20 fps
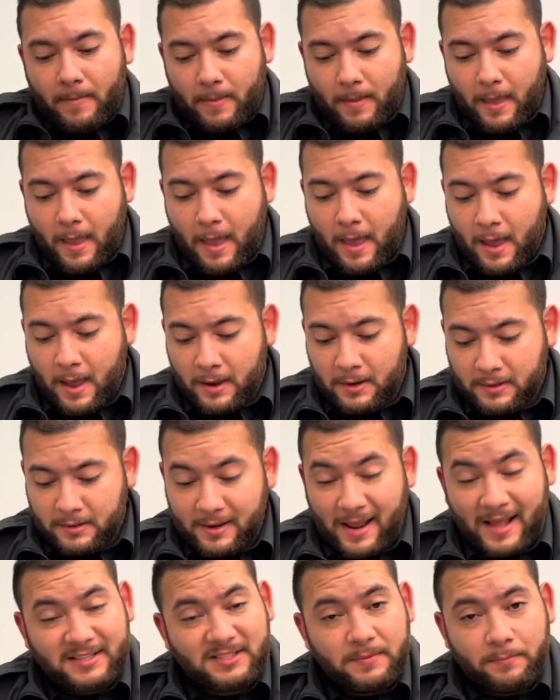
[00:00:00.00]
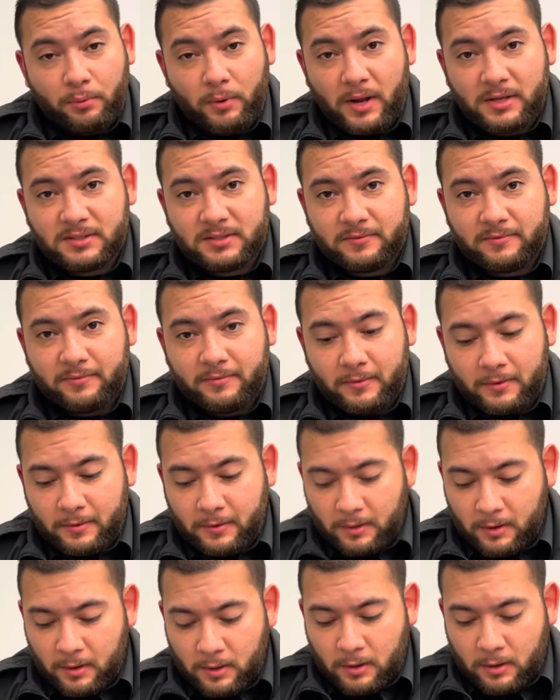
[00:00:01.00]
And that's impressive.
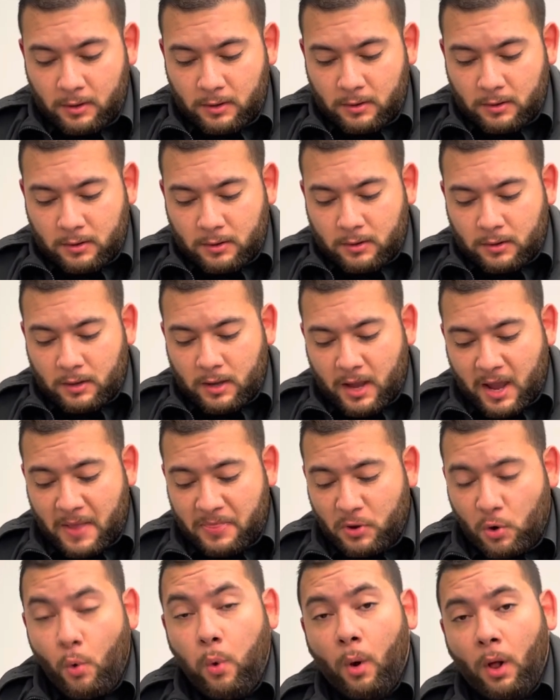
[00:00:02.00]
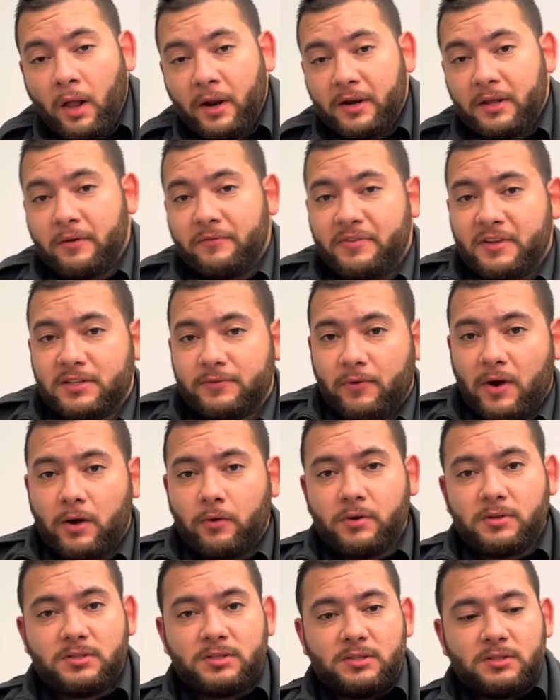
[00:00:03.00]
And the quality of these
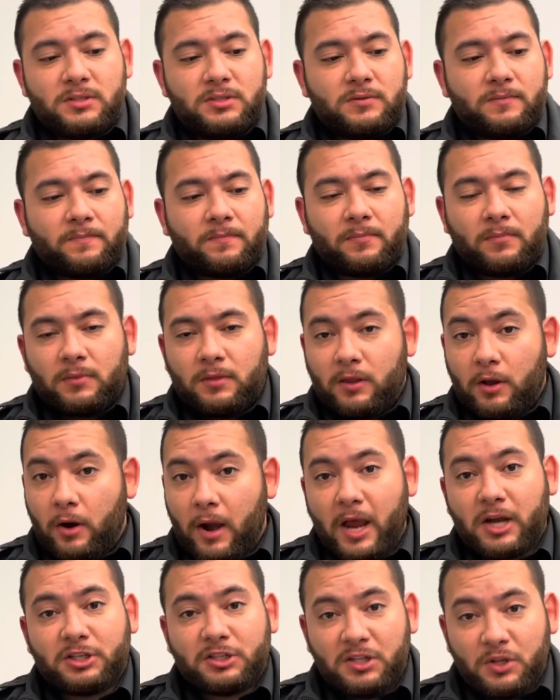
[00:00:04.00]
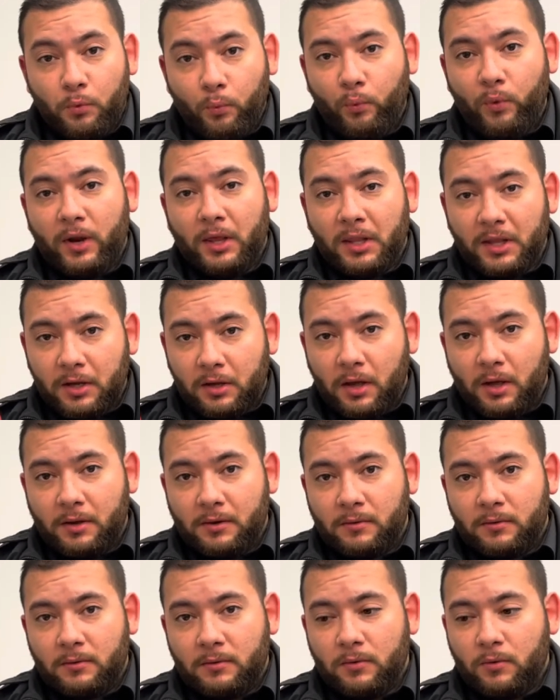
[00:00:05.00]
fragrances, they're actually really
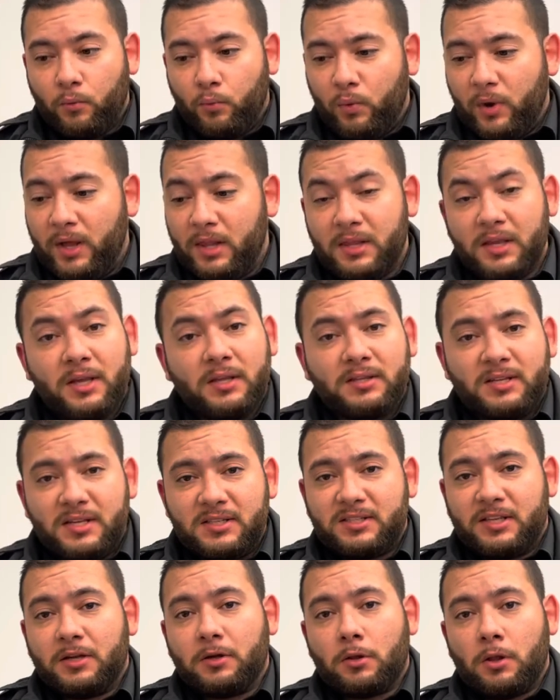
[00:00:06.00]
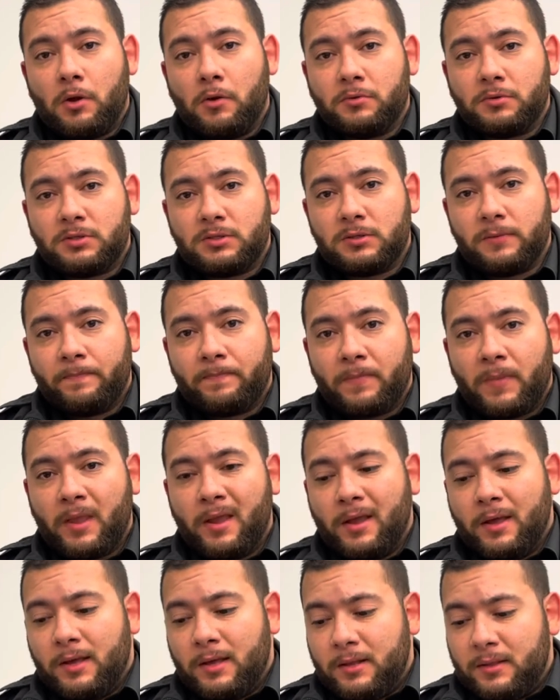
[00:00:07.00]
good. Really decent clones.
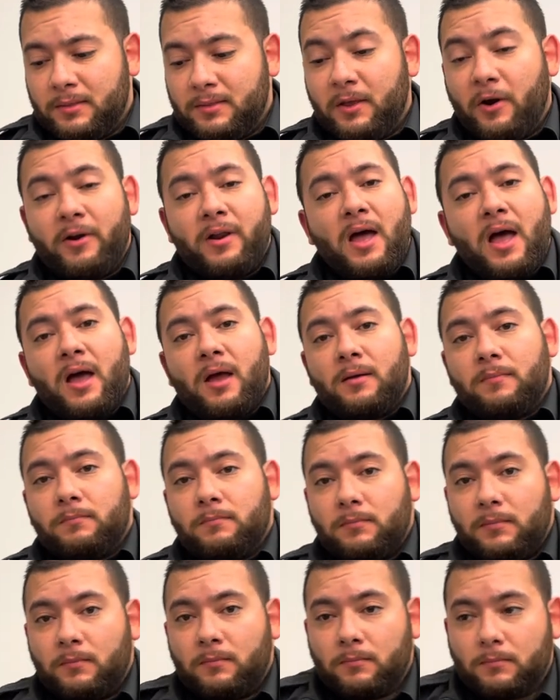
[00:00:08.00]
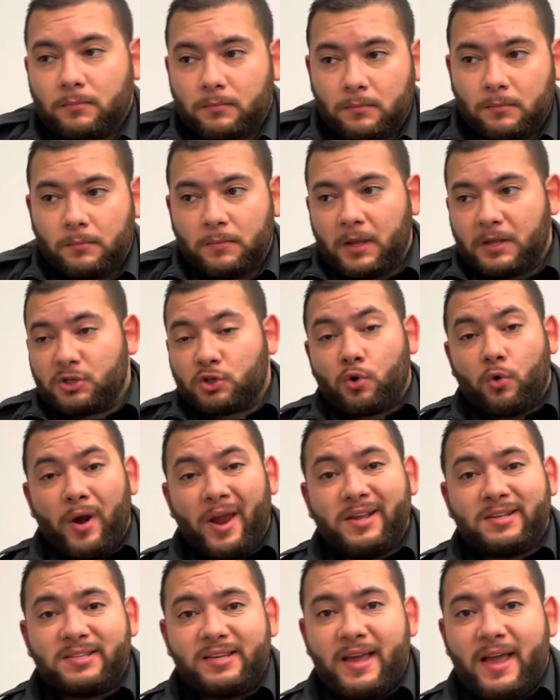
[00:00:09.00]
They're not as
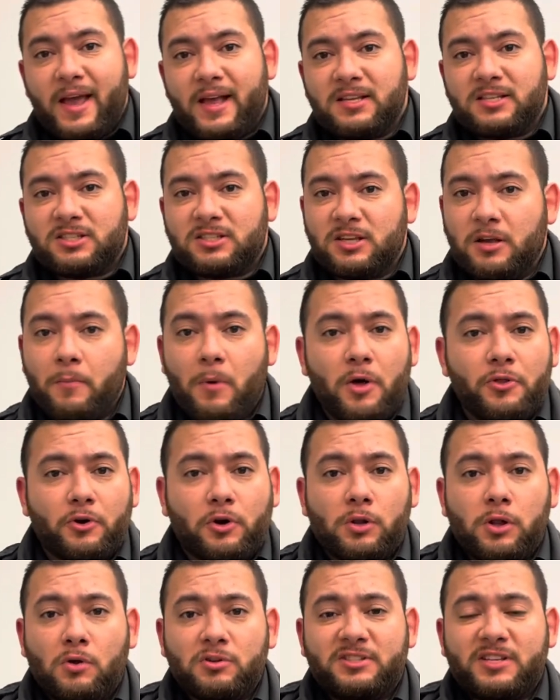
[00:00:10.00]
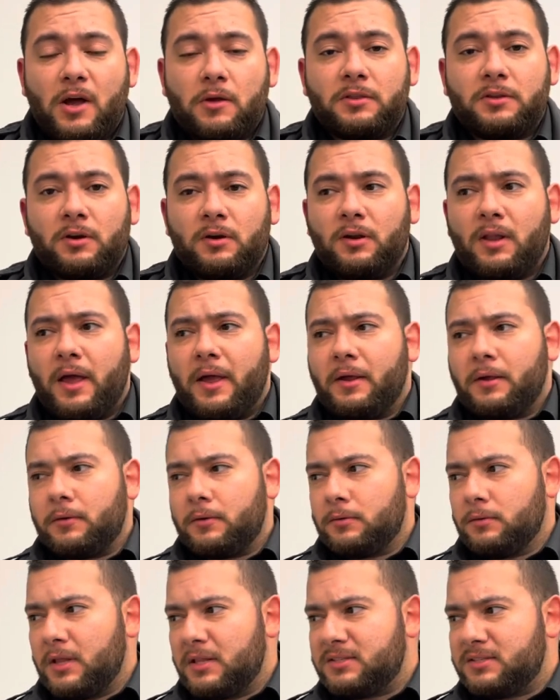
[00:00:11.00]
crazy as some other clones out there,
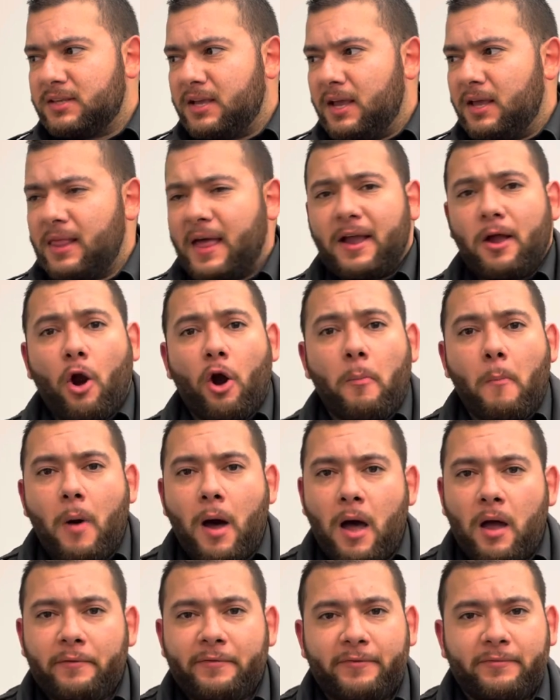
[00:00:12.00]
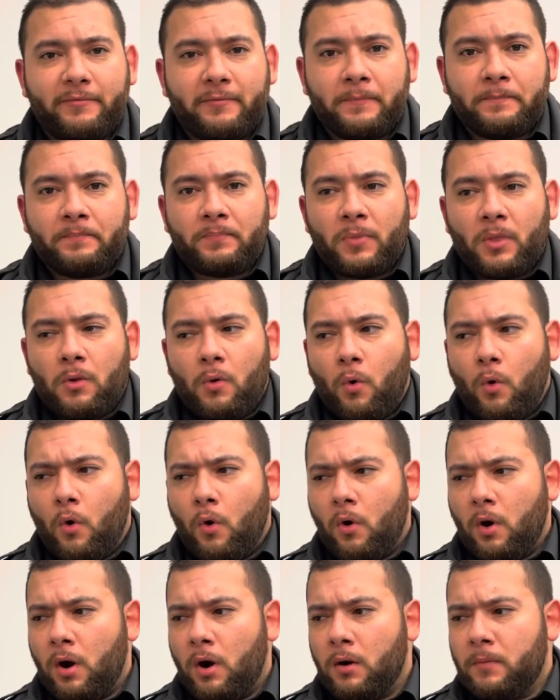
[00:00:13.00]
like, let's say, like Armaf
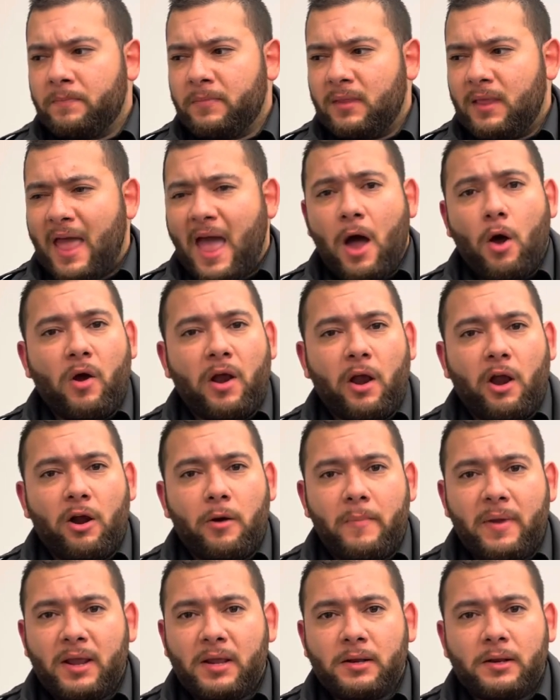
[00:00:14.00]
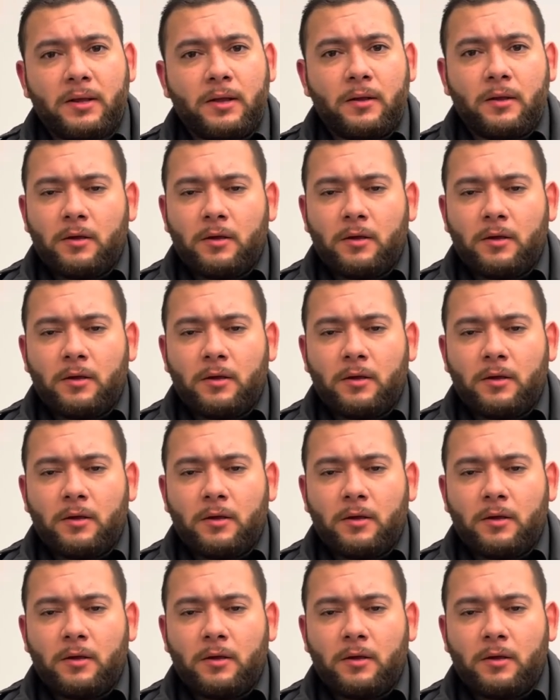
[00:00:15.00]
or Al Haramain.